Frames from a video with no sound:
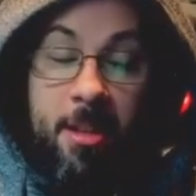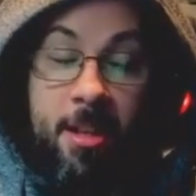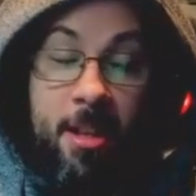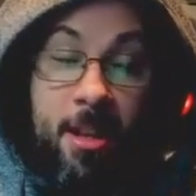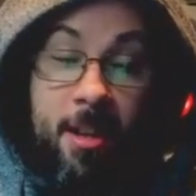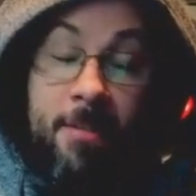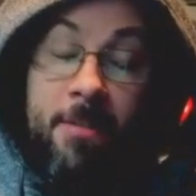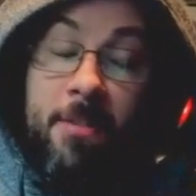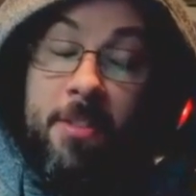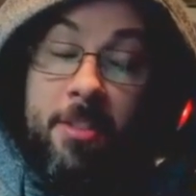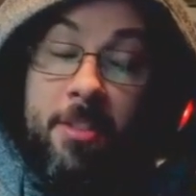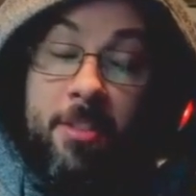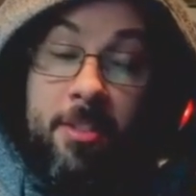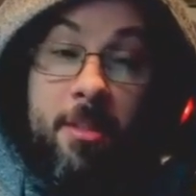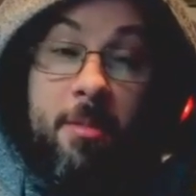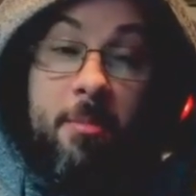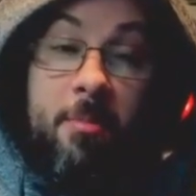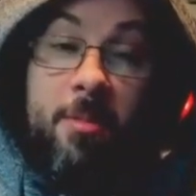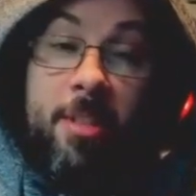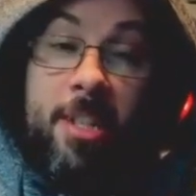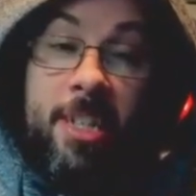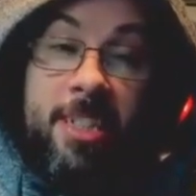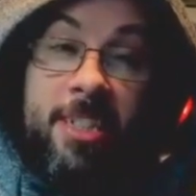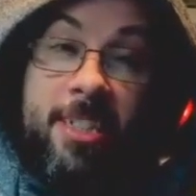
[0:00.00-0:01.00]
And for some
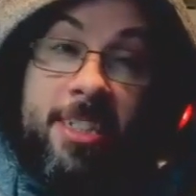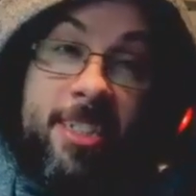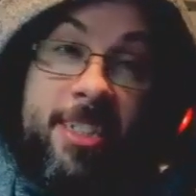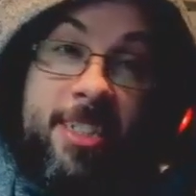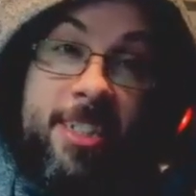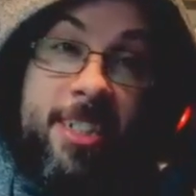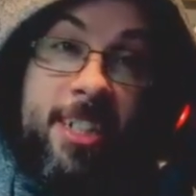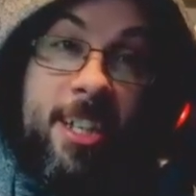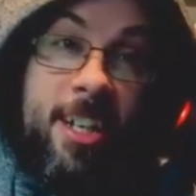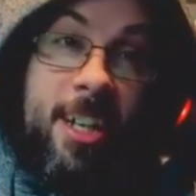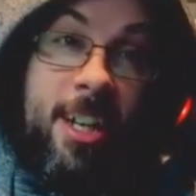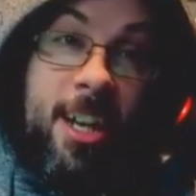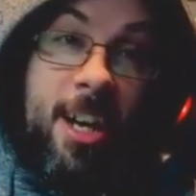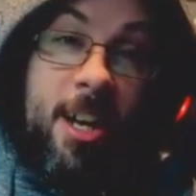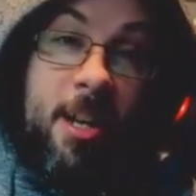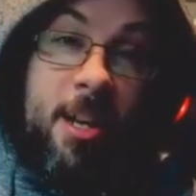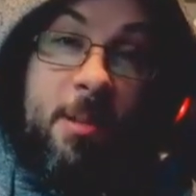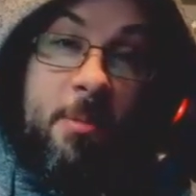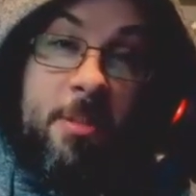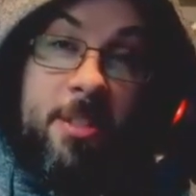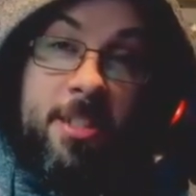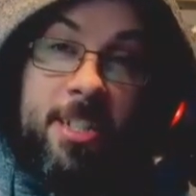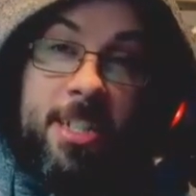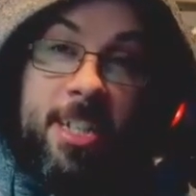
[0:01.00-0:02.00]
reason, I
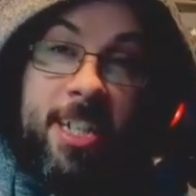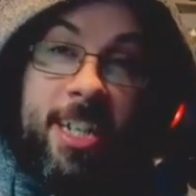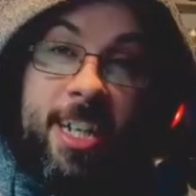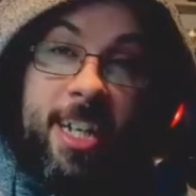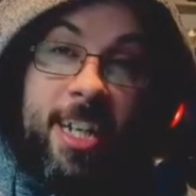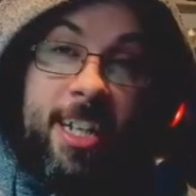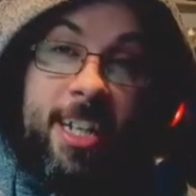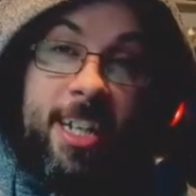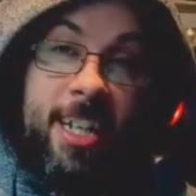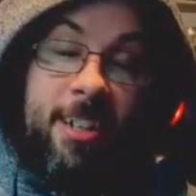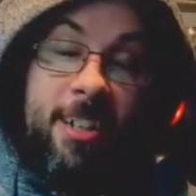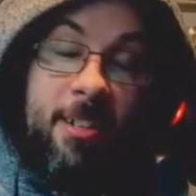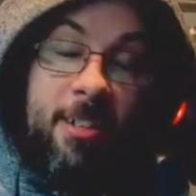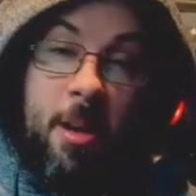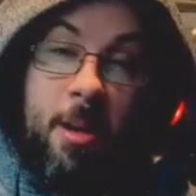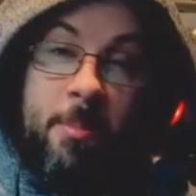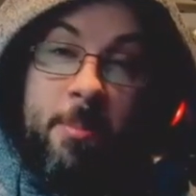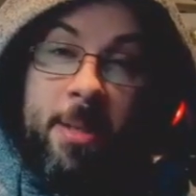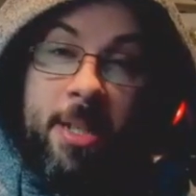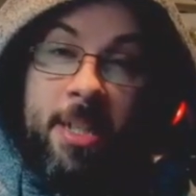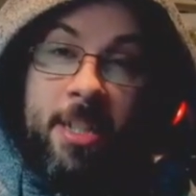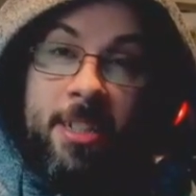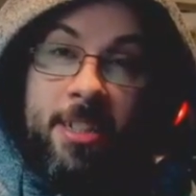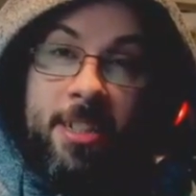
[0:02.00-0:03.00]
was singing or
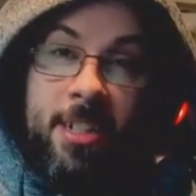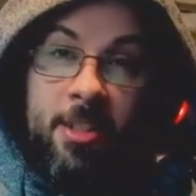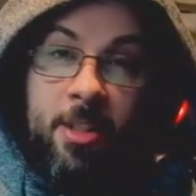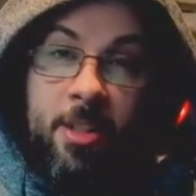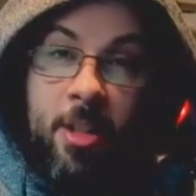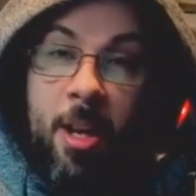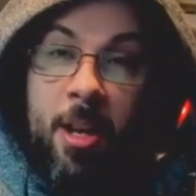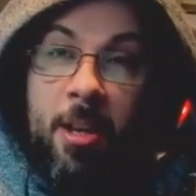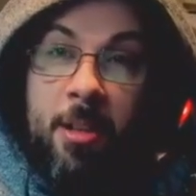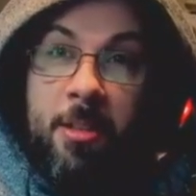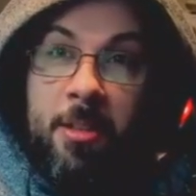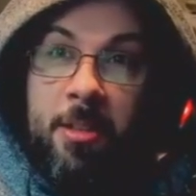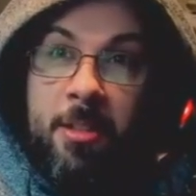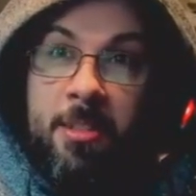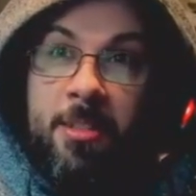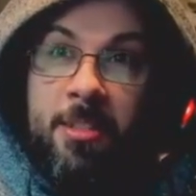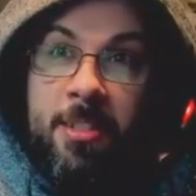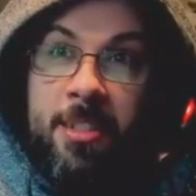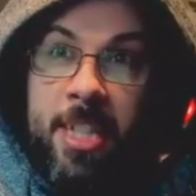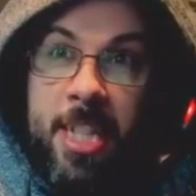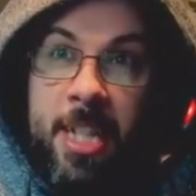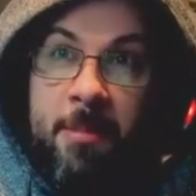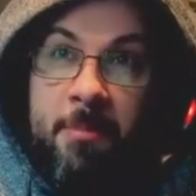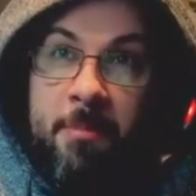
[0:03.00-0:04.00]
humming the childhood
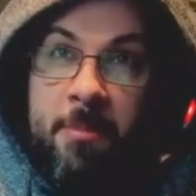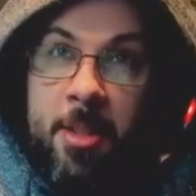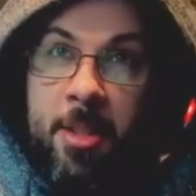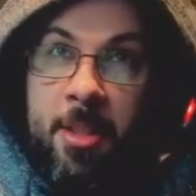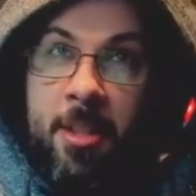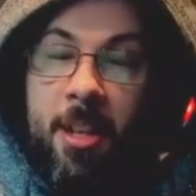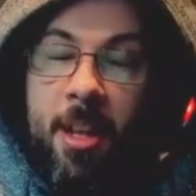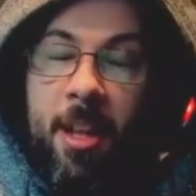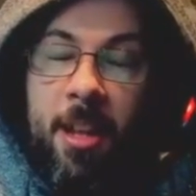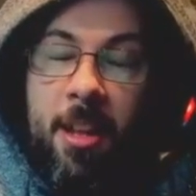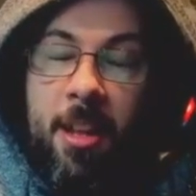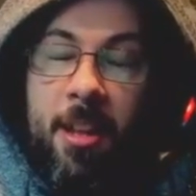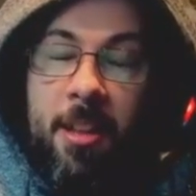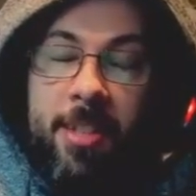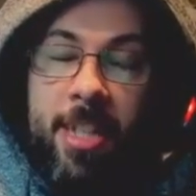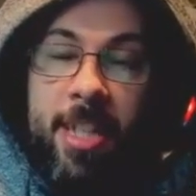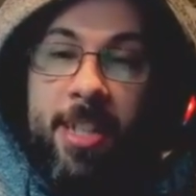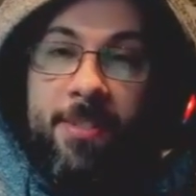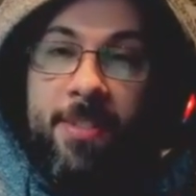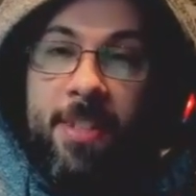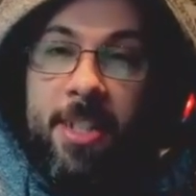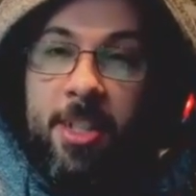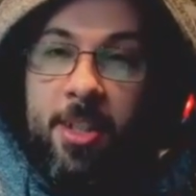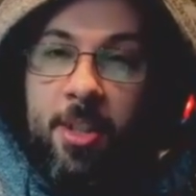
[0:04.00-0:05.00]

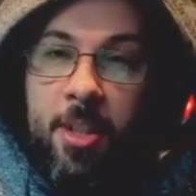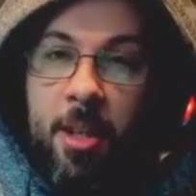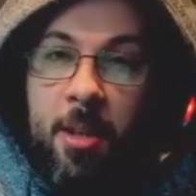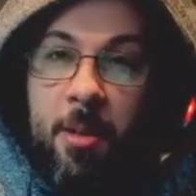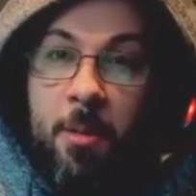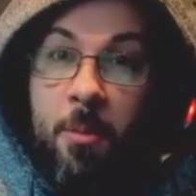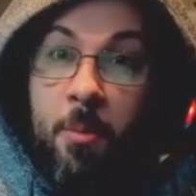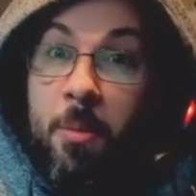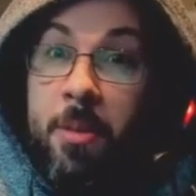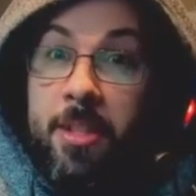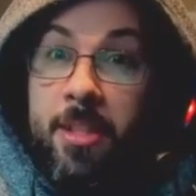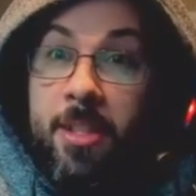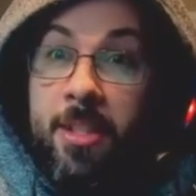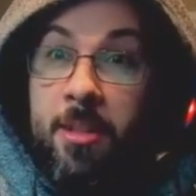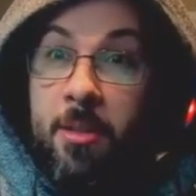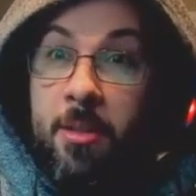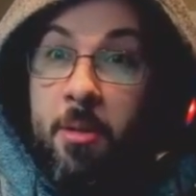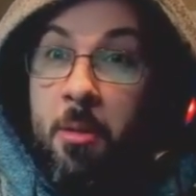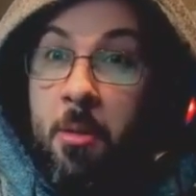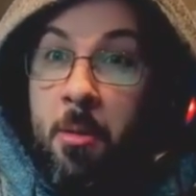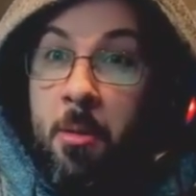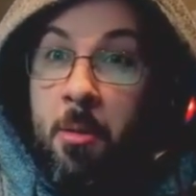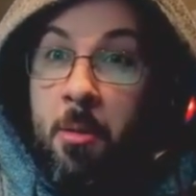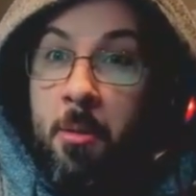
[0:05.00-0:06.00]
TV show
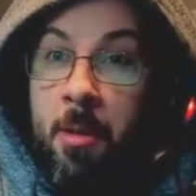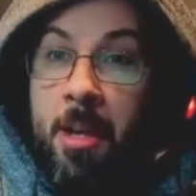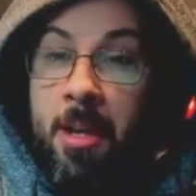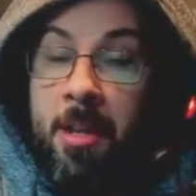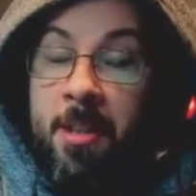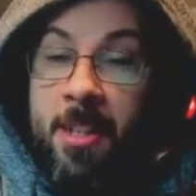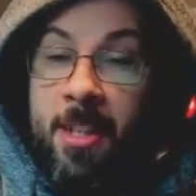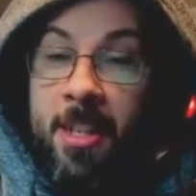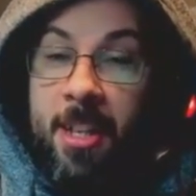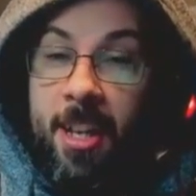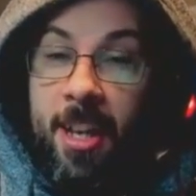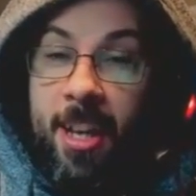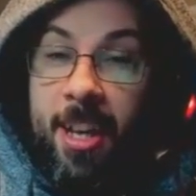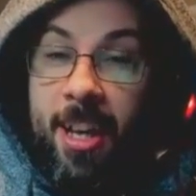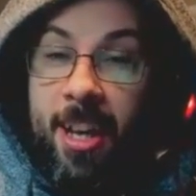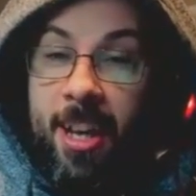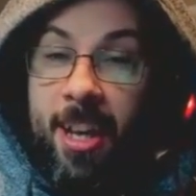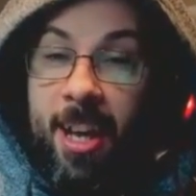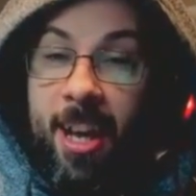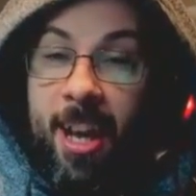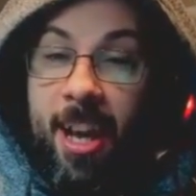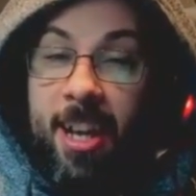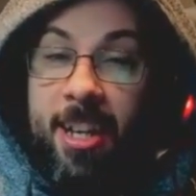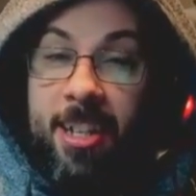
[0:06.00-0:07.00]
Wizardora,
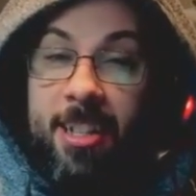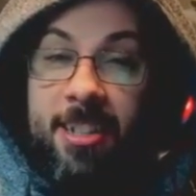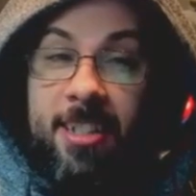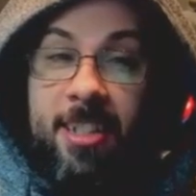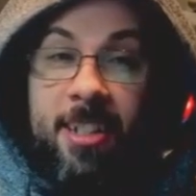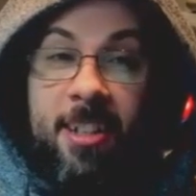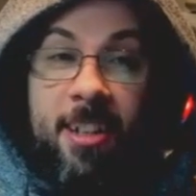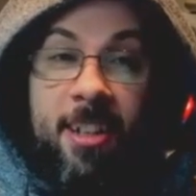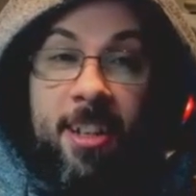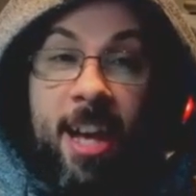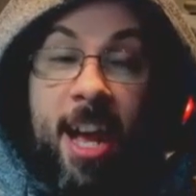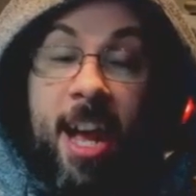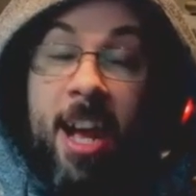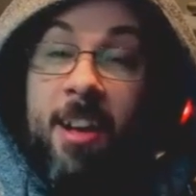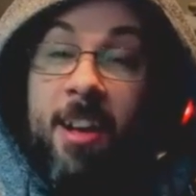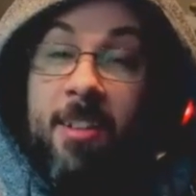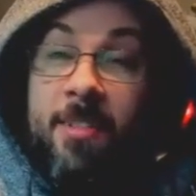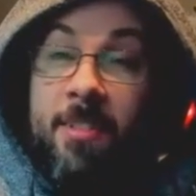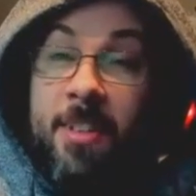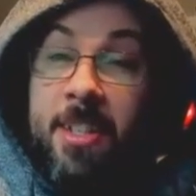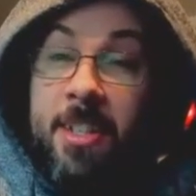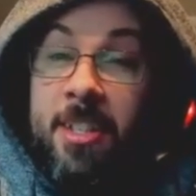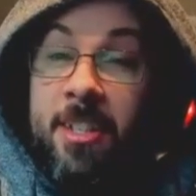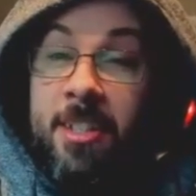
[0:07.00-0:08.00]
and
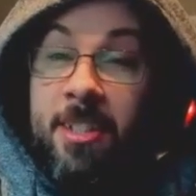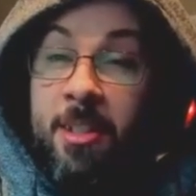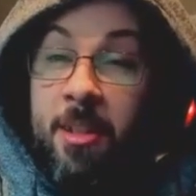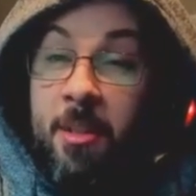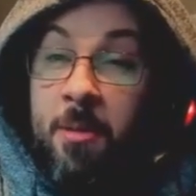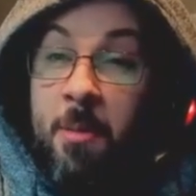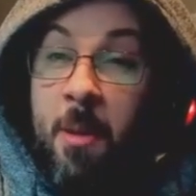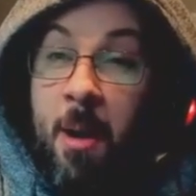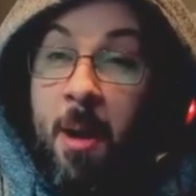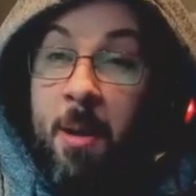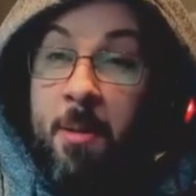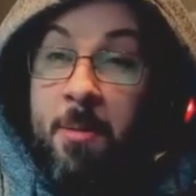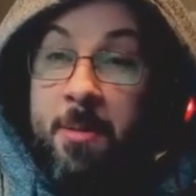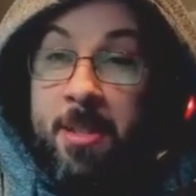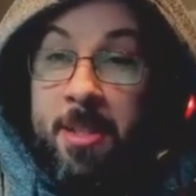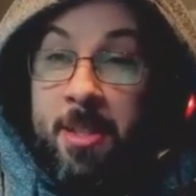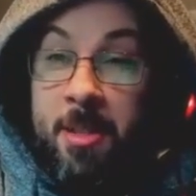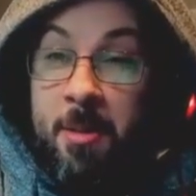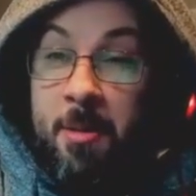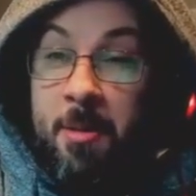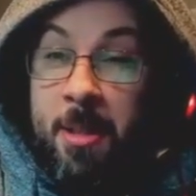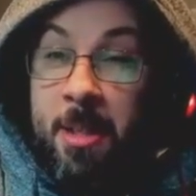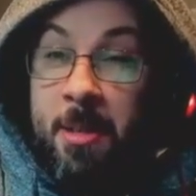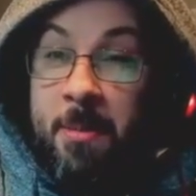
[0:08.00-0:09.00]
Elvis knew what I was
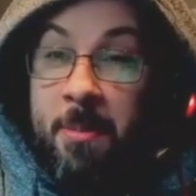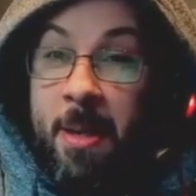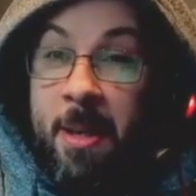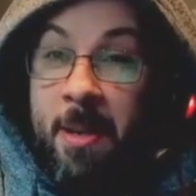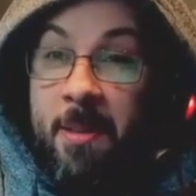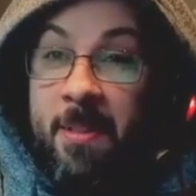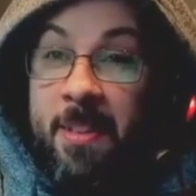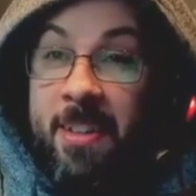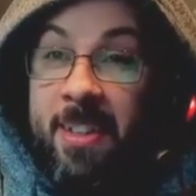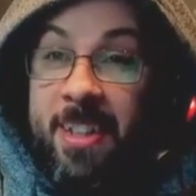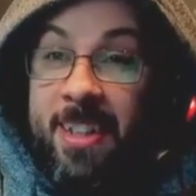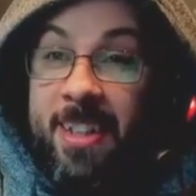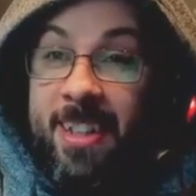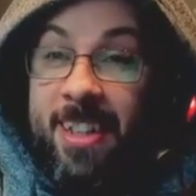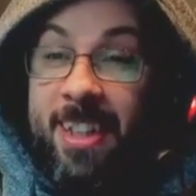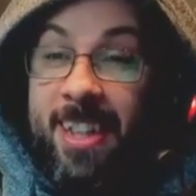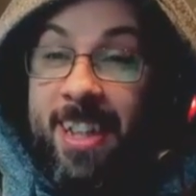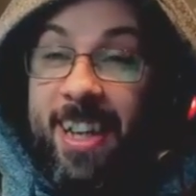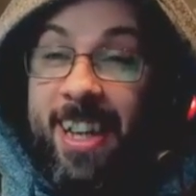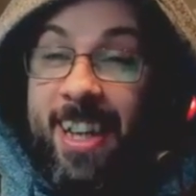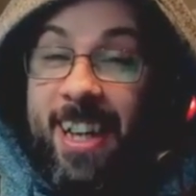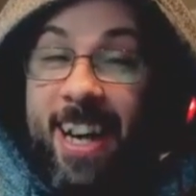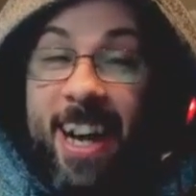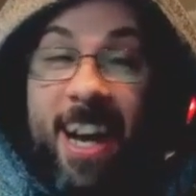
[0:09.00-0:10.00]
talking about,
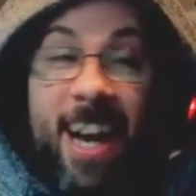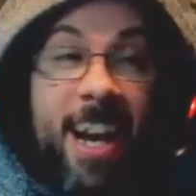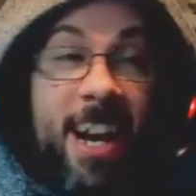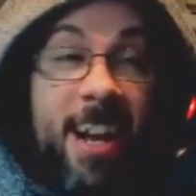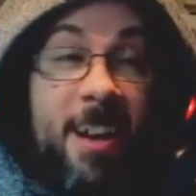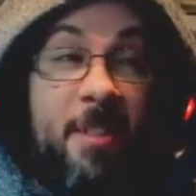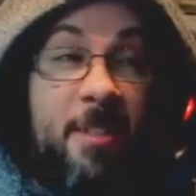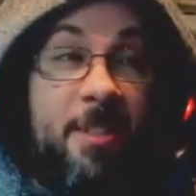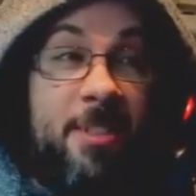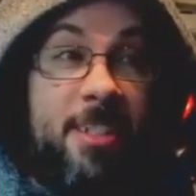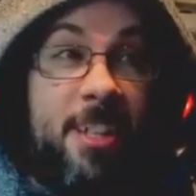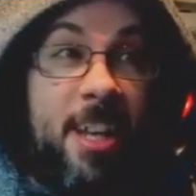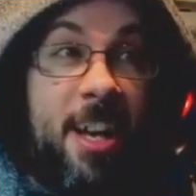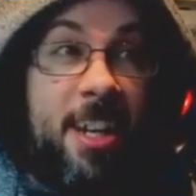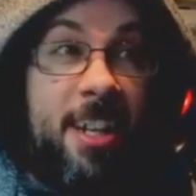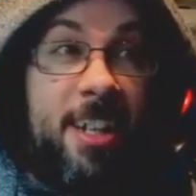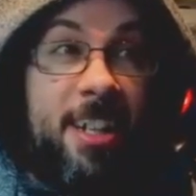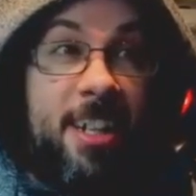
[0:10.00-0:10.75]
and I was like,